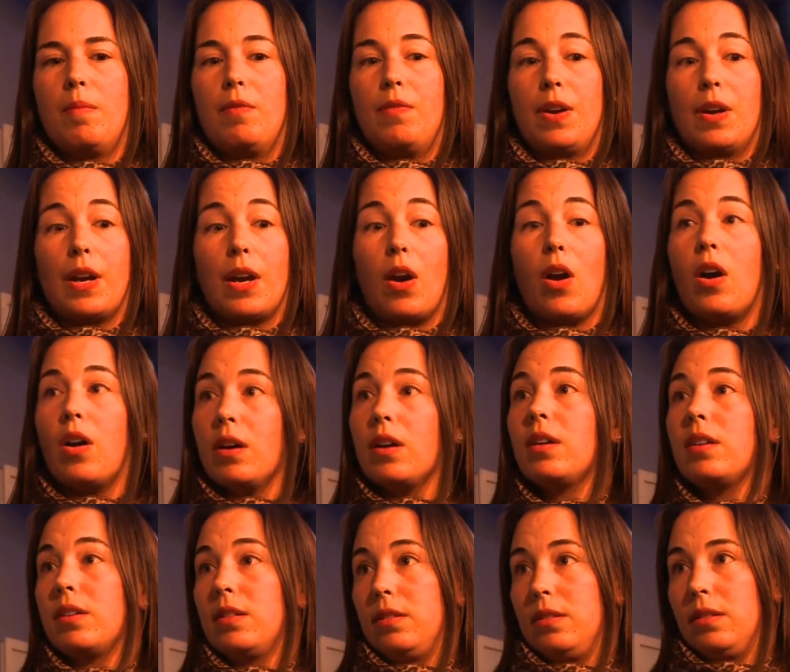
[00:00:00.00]
very
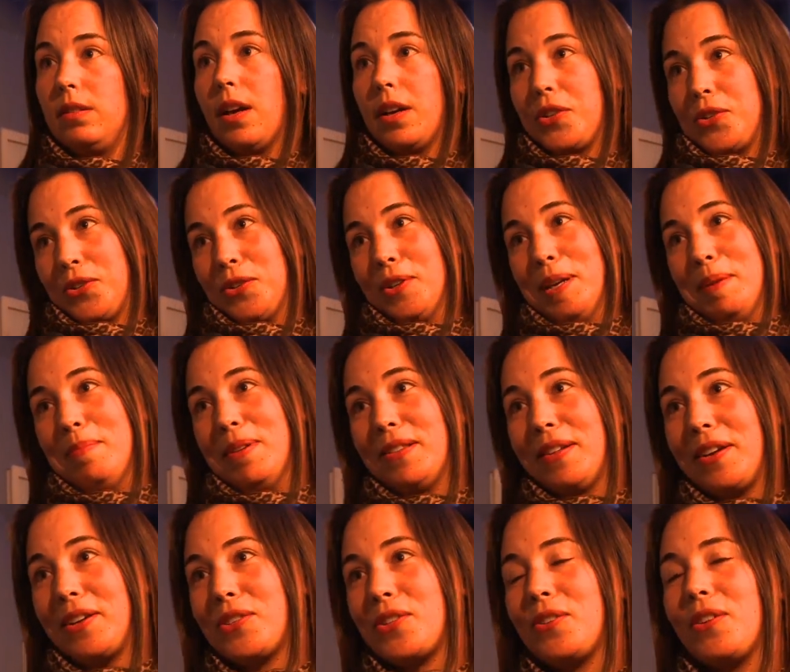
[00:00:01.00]
hard
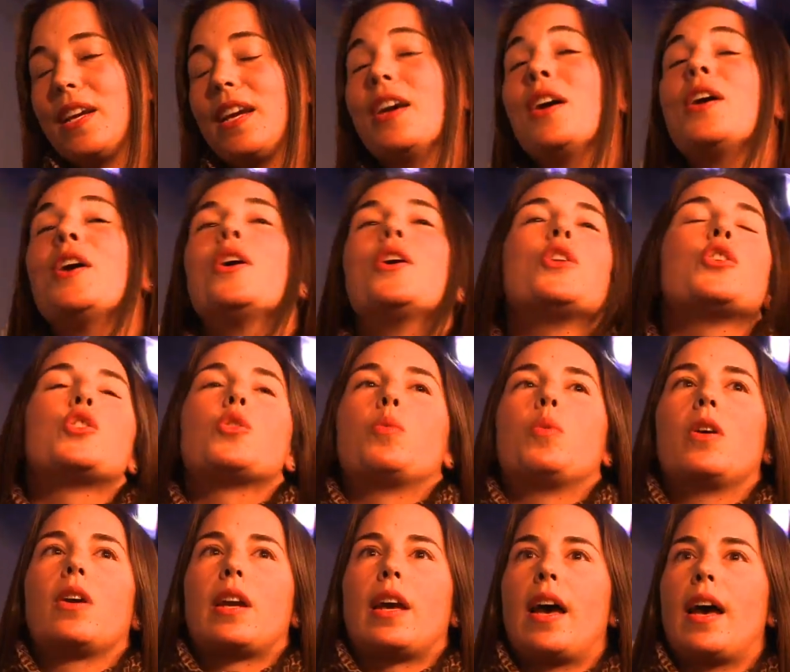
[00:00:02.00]
luxury to
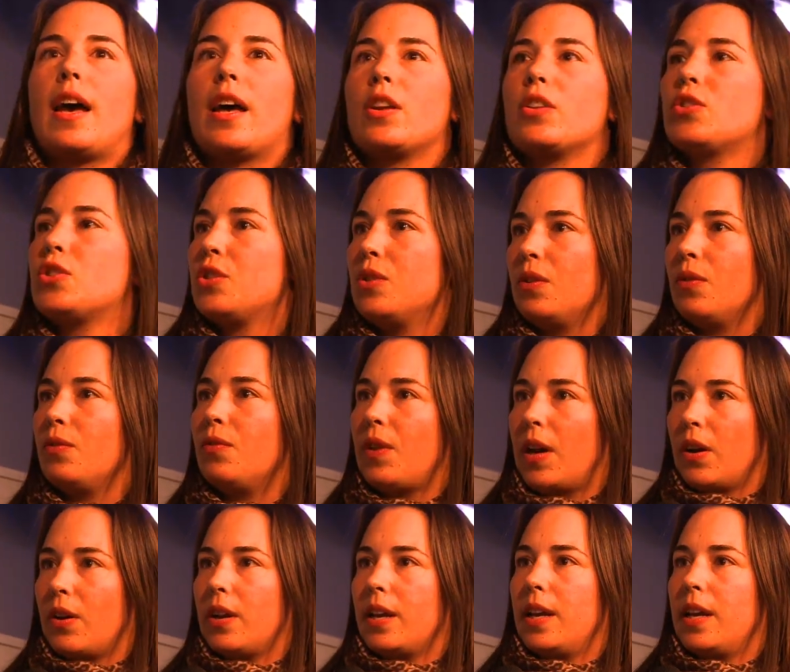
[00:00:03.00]
work at two
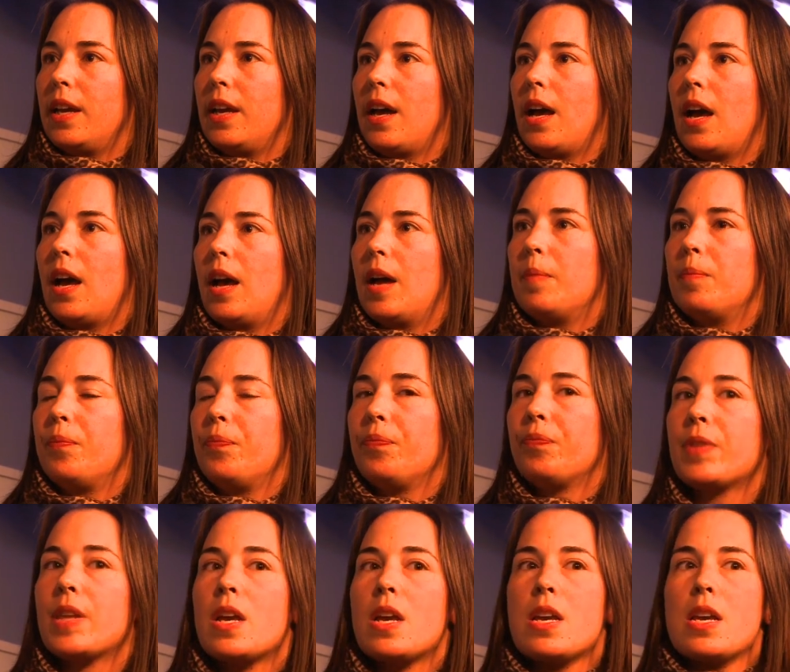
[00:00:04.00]
very
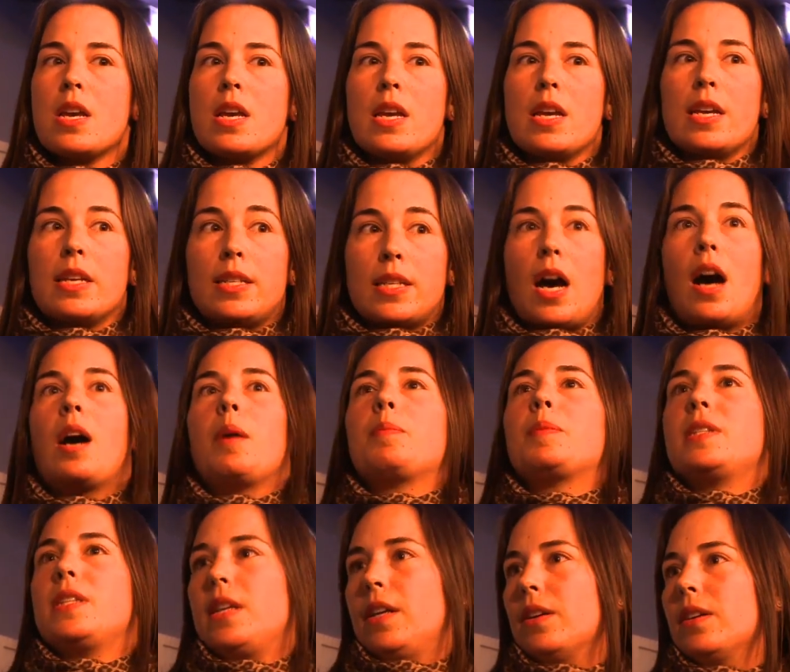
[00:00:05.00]

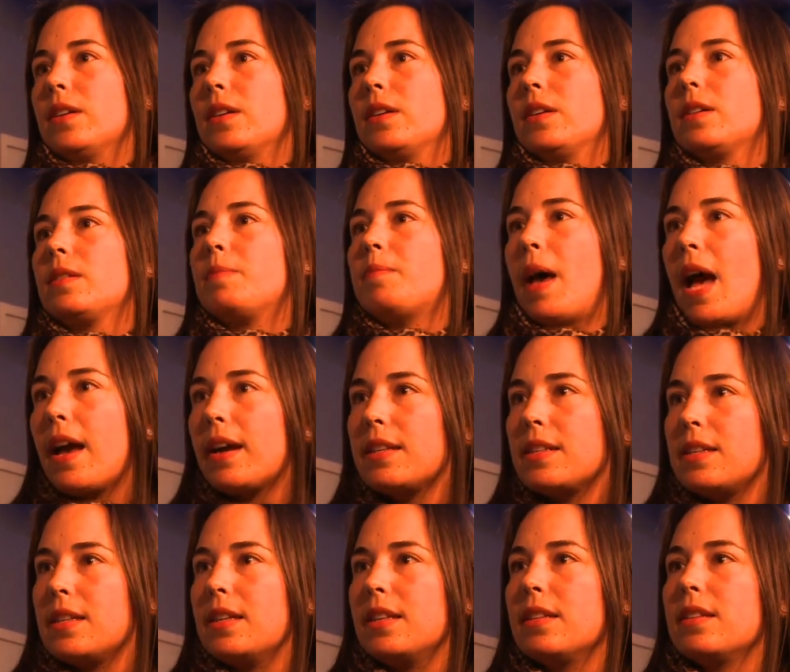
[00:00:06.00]
top tier
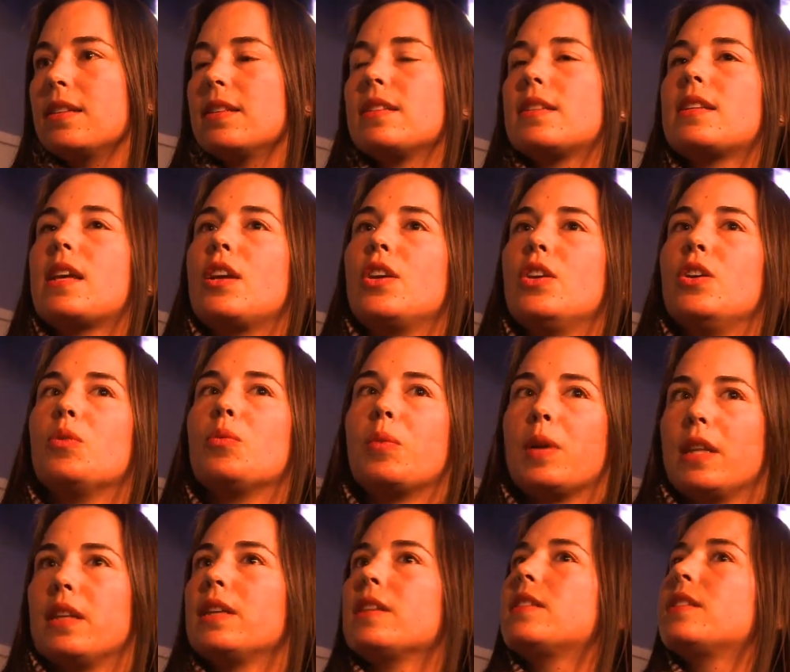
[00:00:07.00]
magazines. You
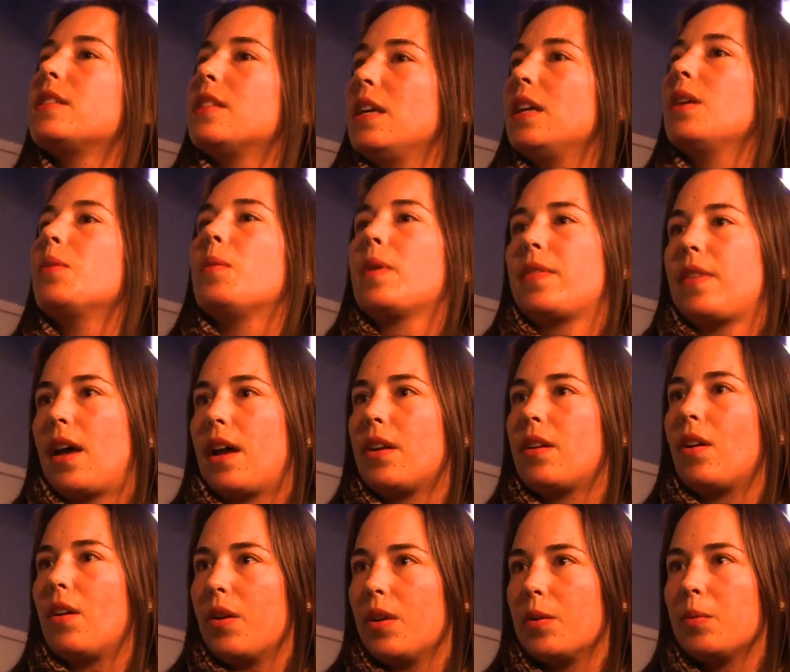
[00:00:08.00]
really see what that
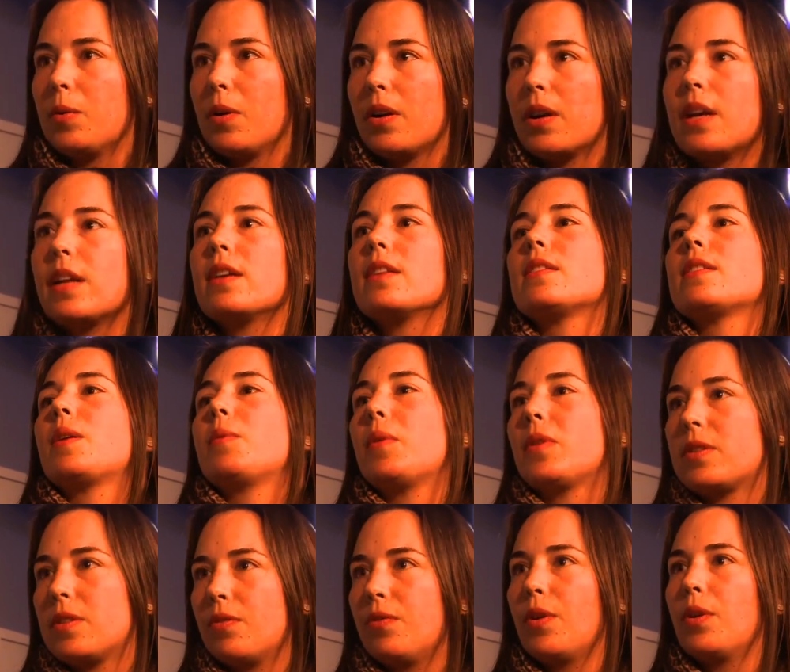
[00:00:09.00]
hard work is. I
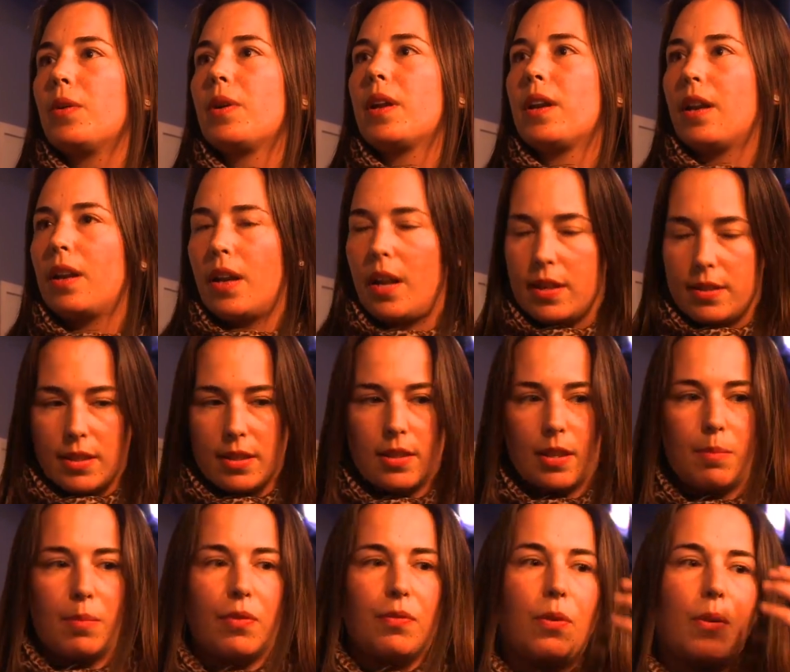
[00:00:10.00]
worked at Vogue, and as I
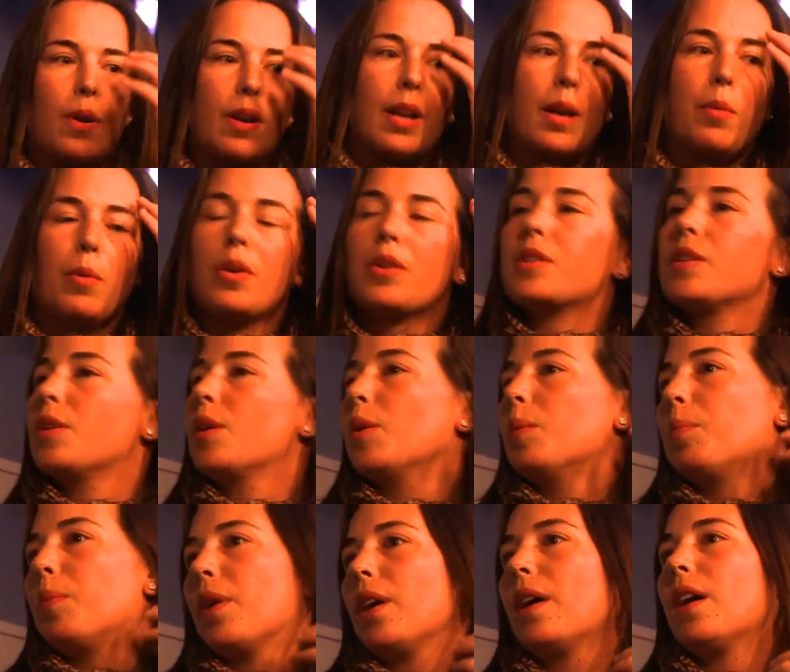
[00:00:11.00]
said before, and I worked at
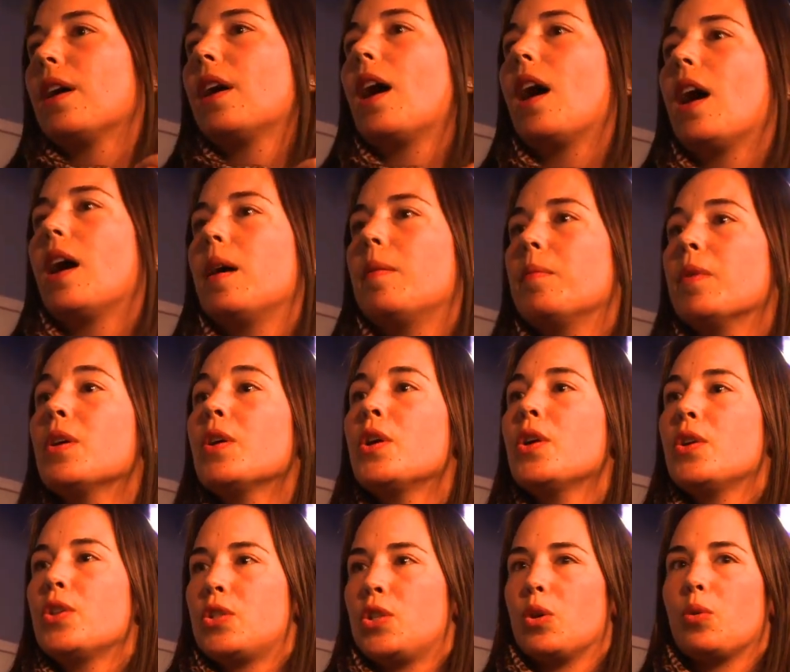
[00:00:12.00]
Oprah.
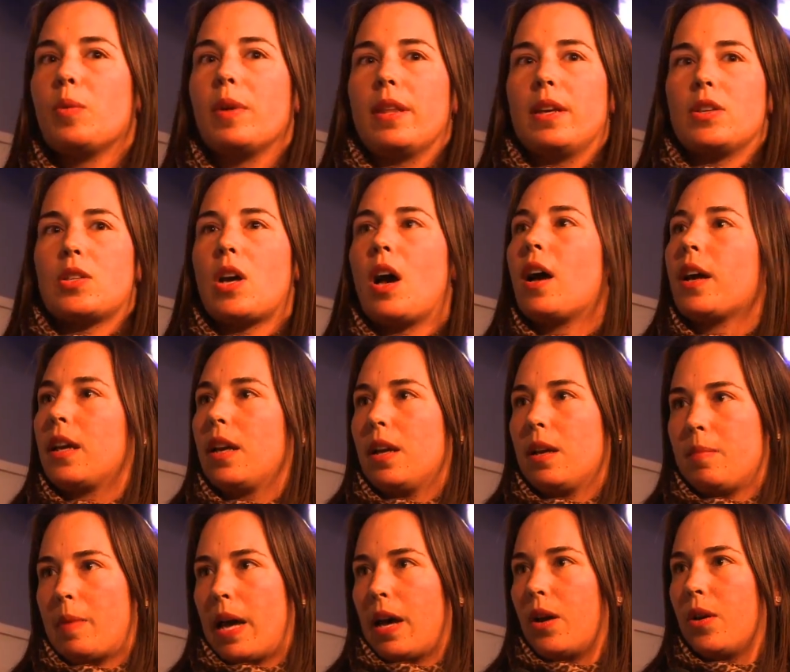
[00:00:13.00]
So you're really
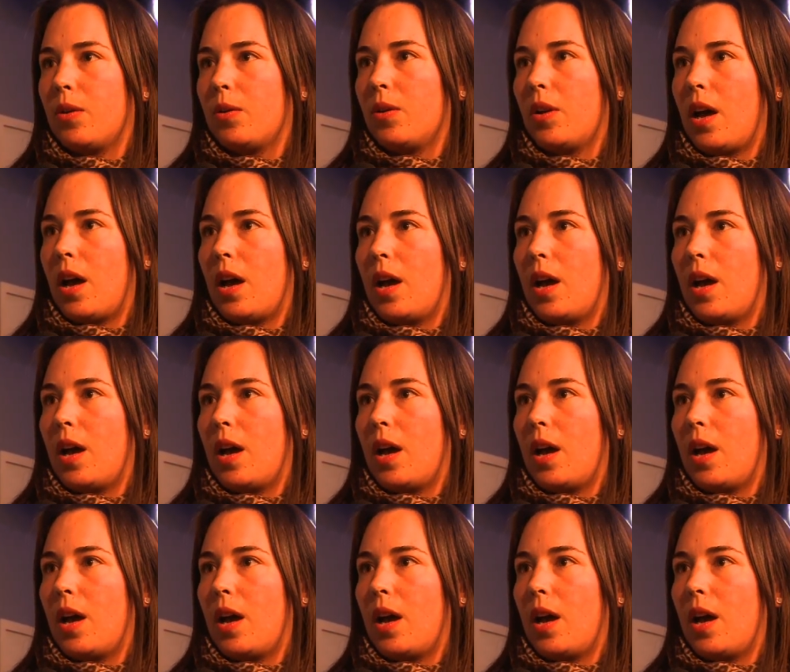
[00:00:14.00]
talking about